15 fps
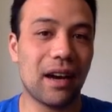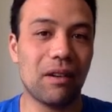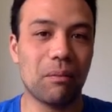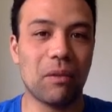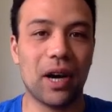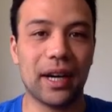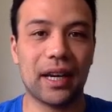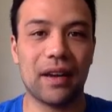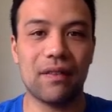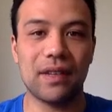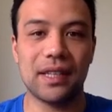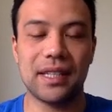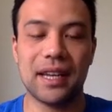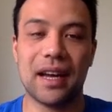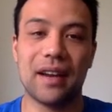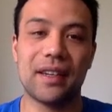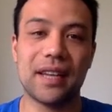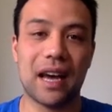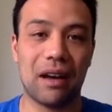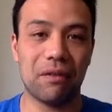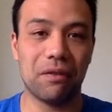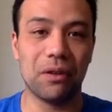Mike Evans now
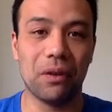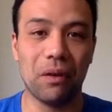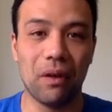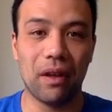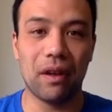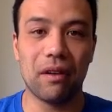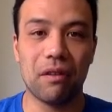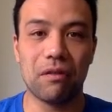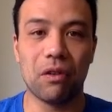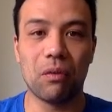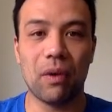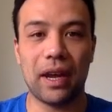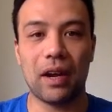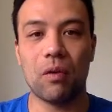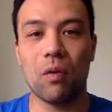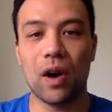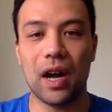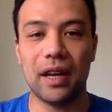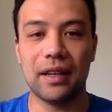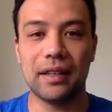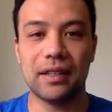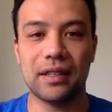doubtful for week
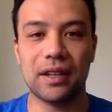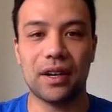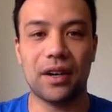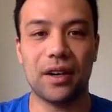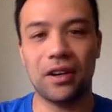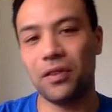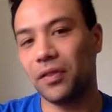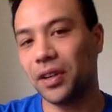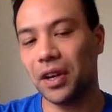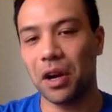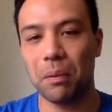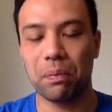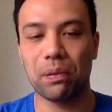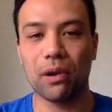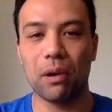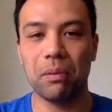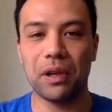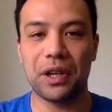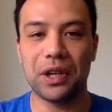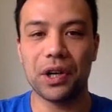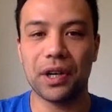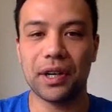1, so, probably
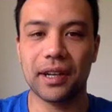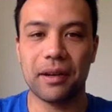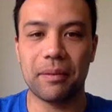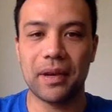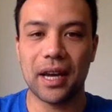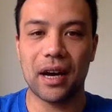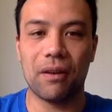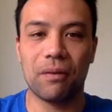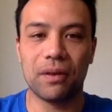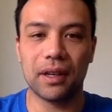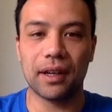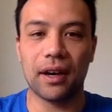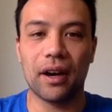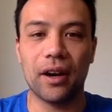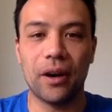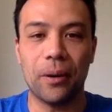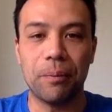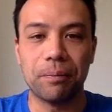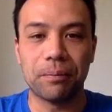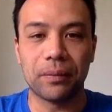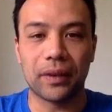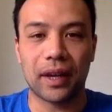not going to be able to go
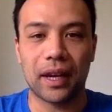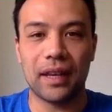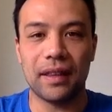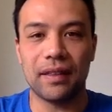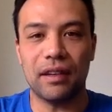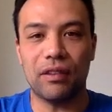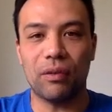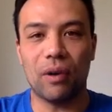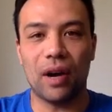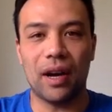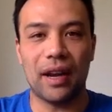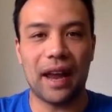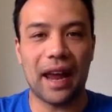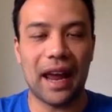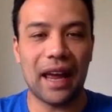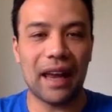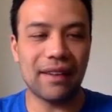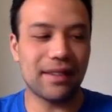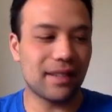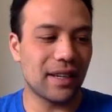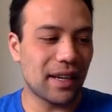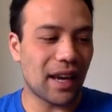in this one.
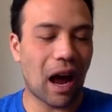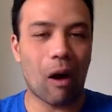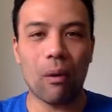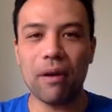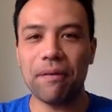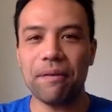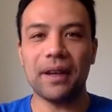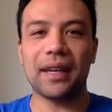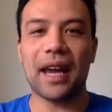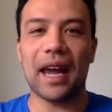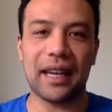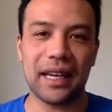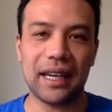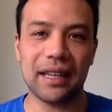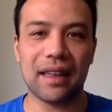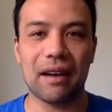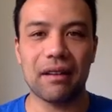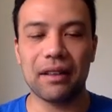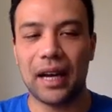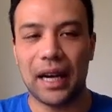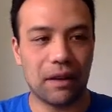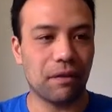And are we forgetting that,
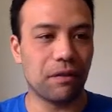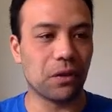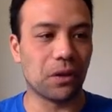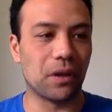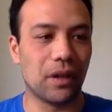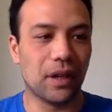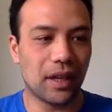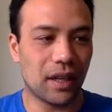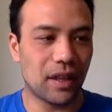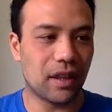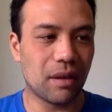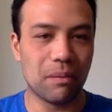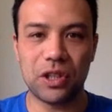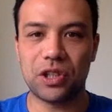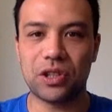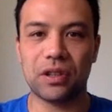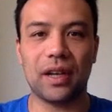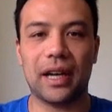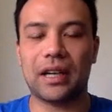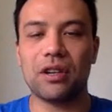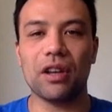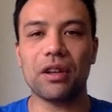for
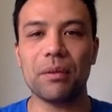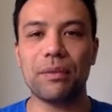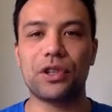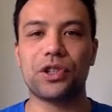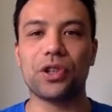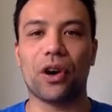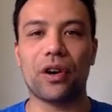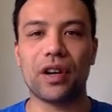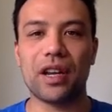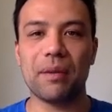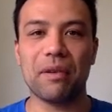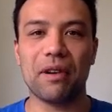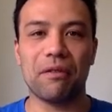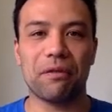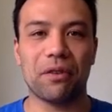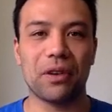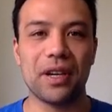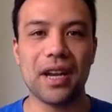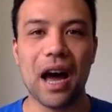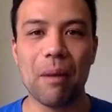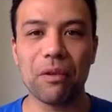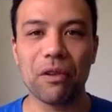not the majority, but for a
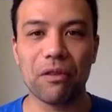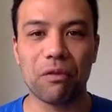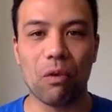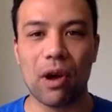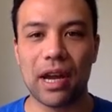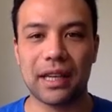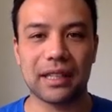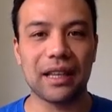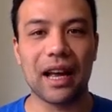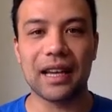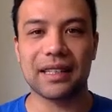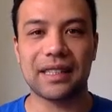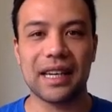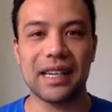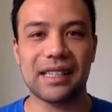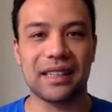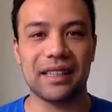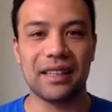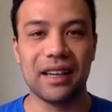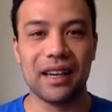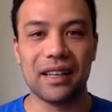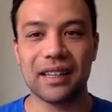number of weeks last
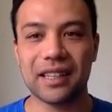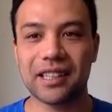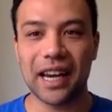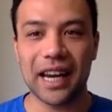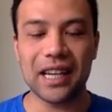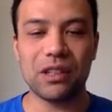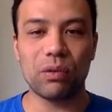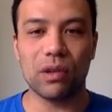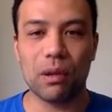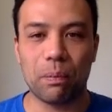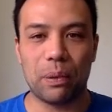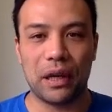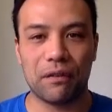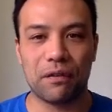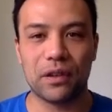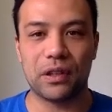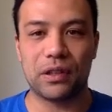season, the Saints were the pick for the